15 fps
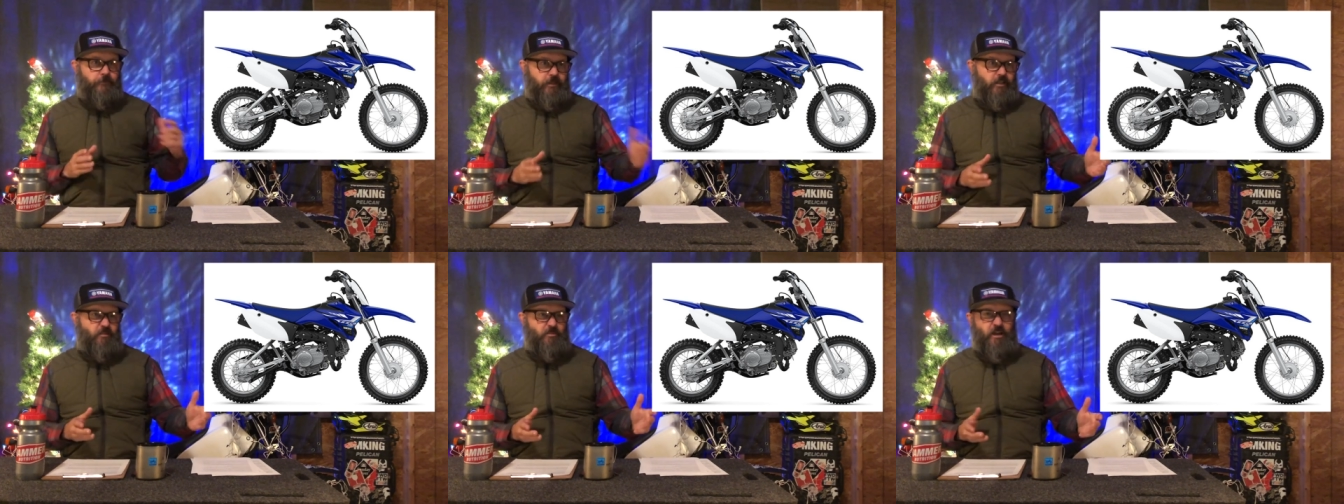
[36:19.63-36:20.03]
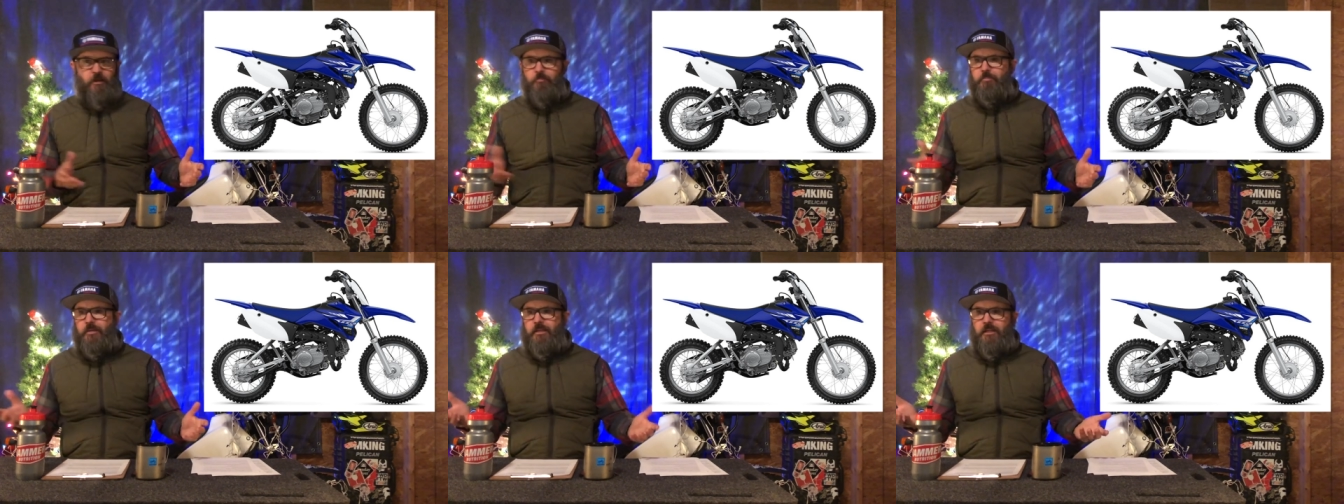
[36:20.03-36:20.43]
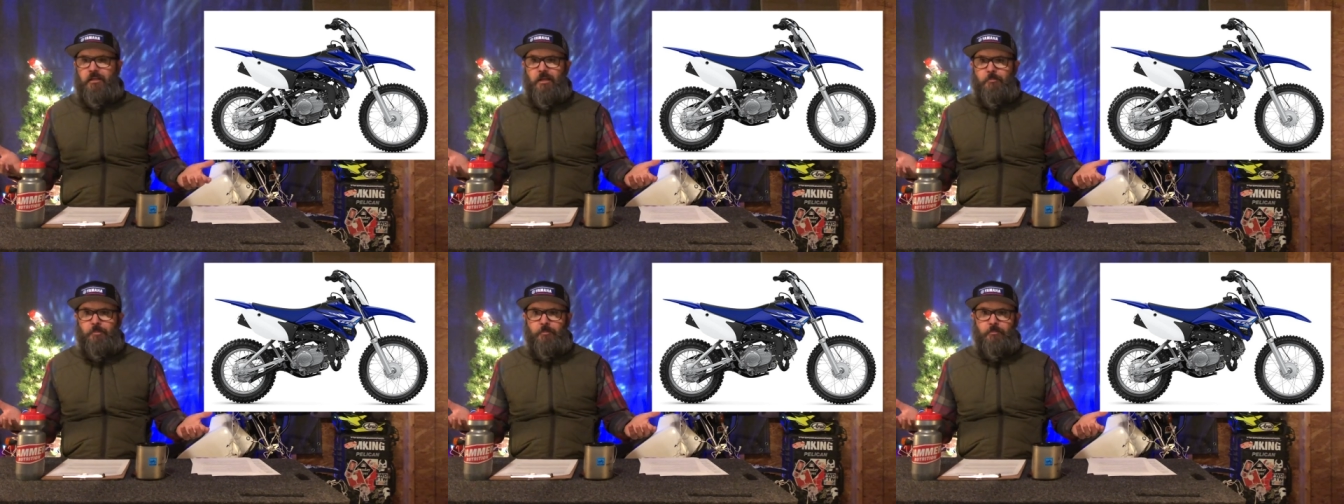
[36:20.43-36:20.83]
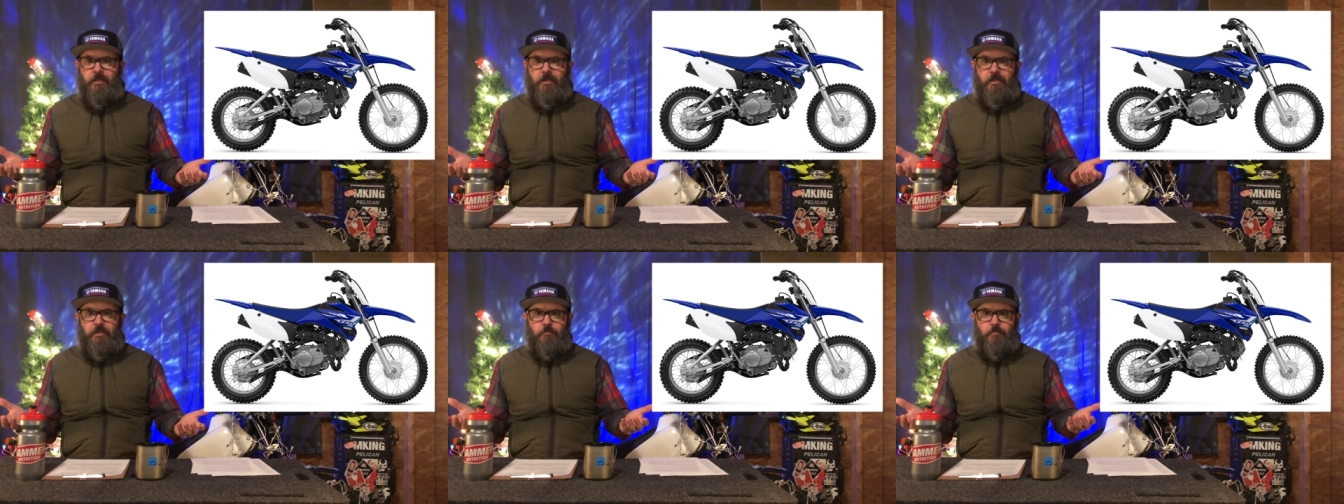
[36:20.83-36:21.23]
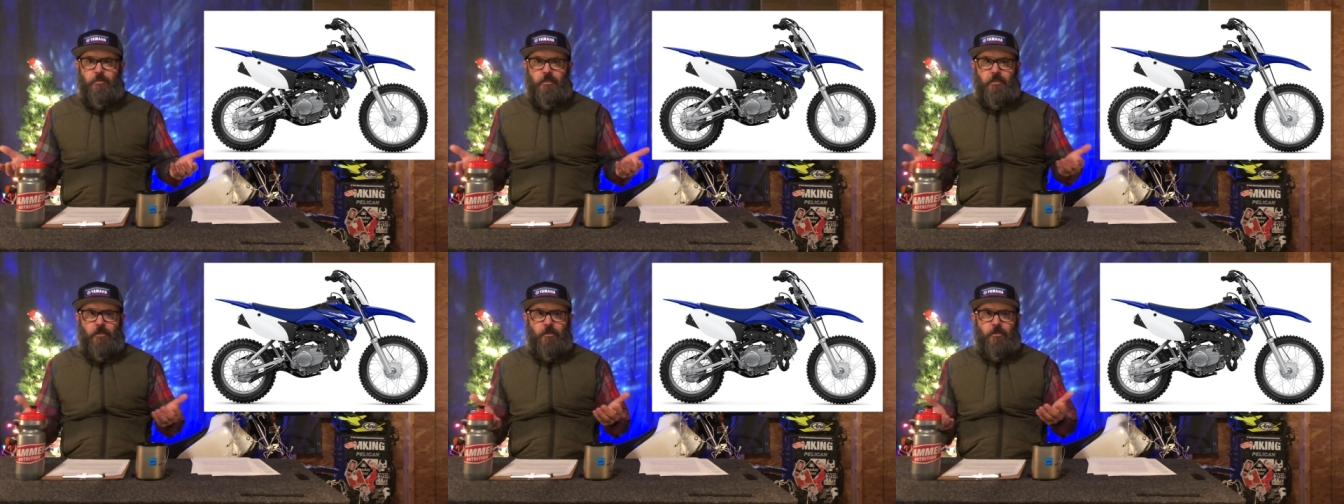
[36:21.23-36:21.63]
Think about picking up a mini,
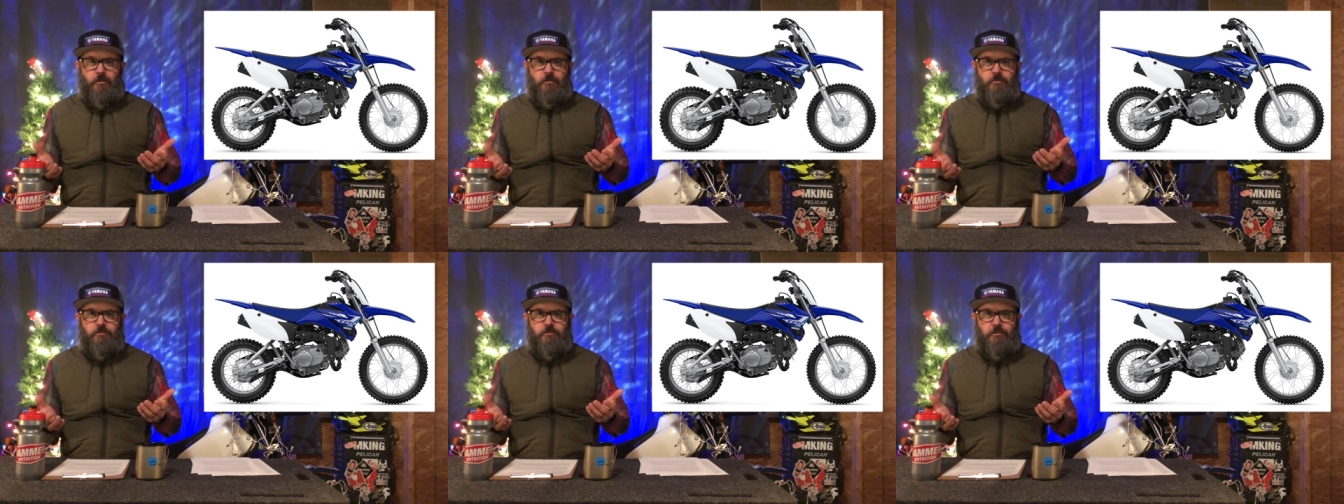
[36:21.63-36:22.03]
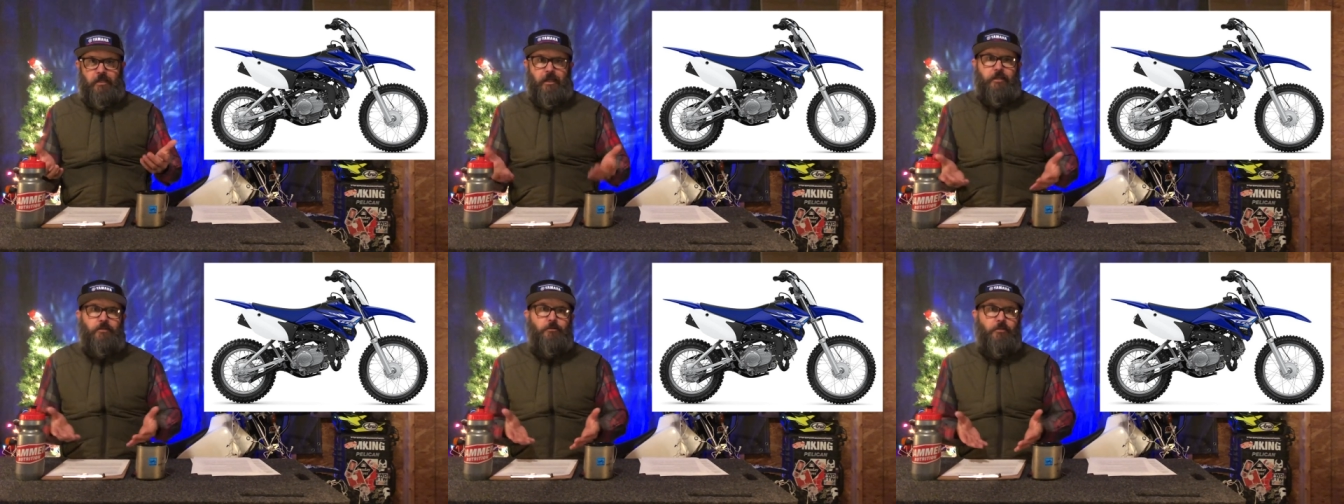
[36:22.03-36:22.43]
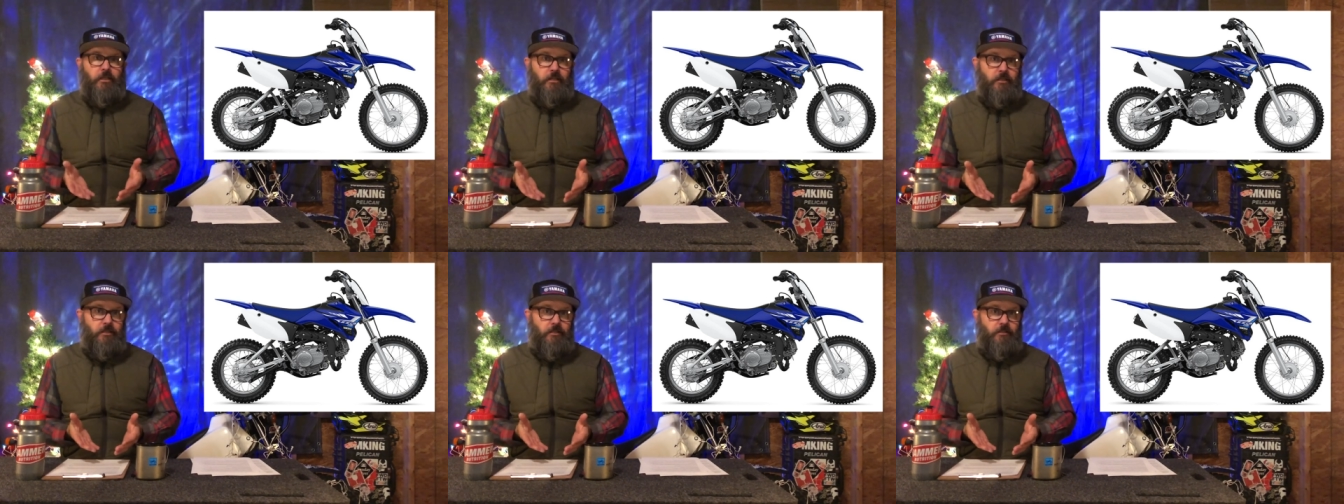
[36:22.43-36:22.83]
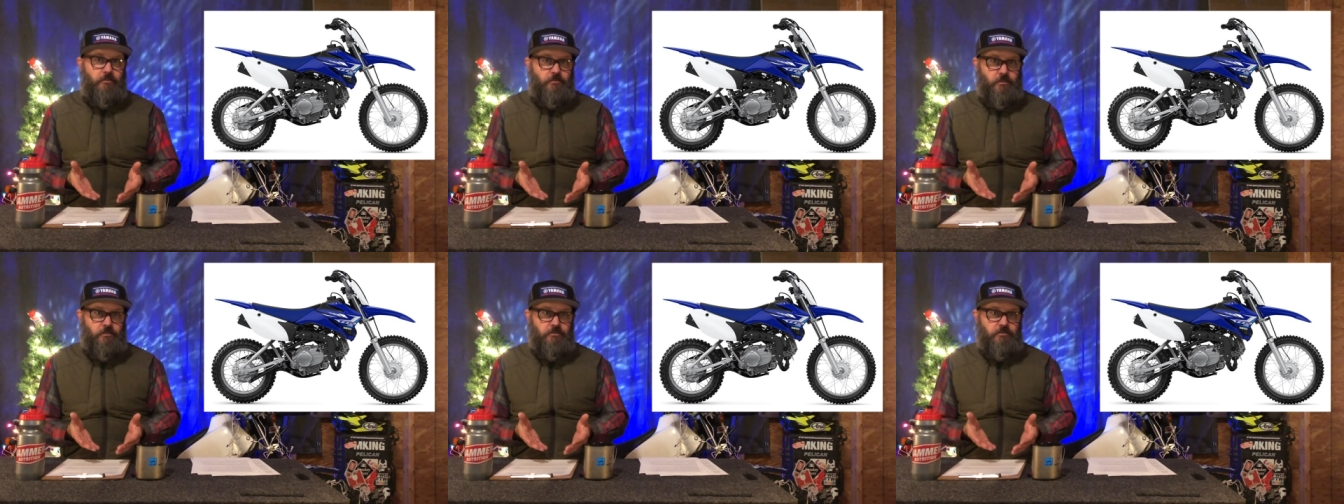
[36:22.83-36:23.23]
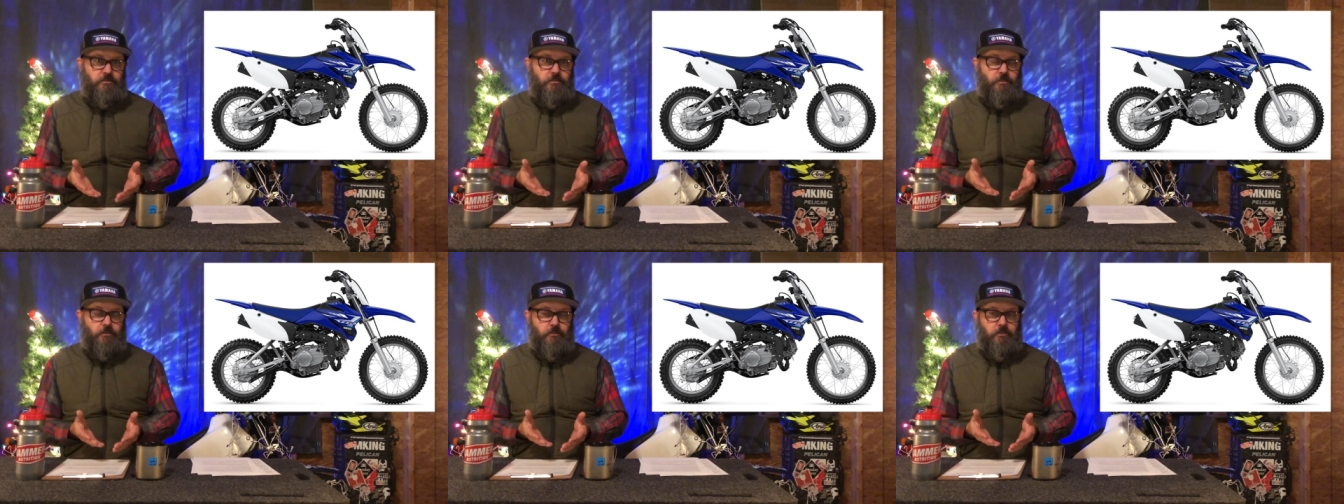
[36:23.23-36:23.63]
because yeah, you can get just
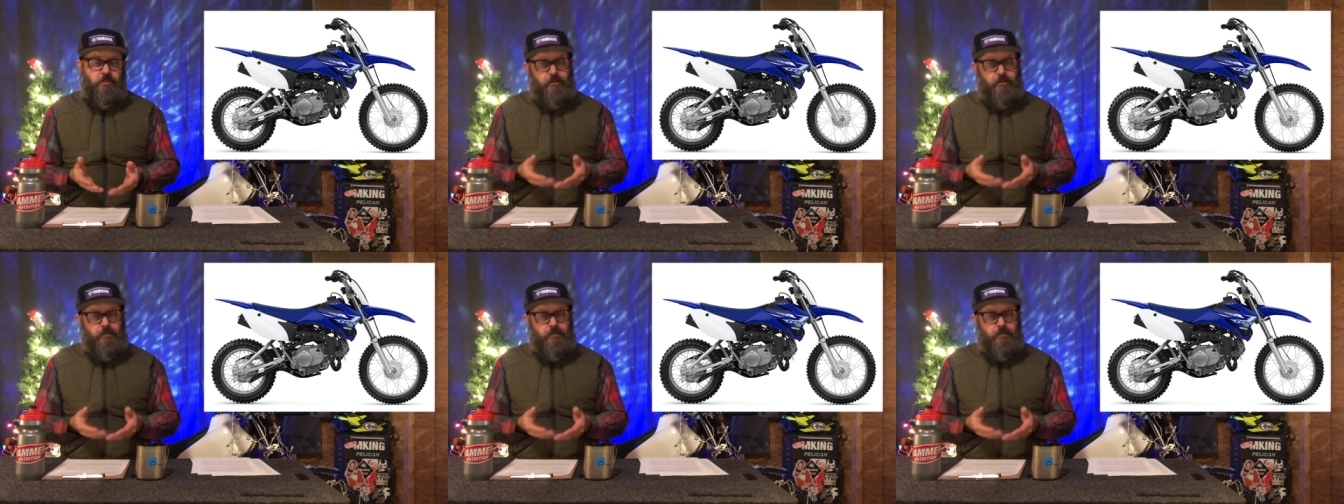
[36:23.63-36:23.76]
as hurt,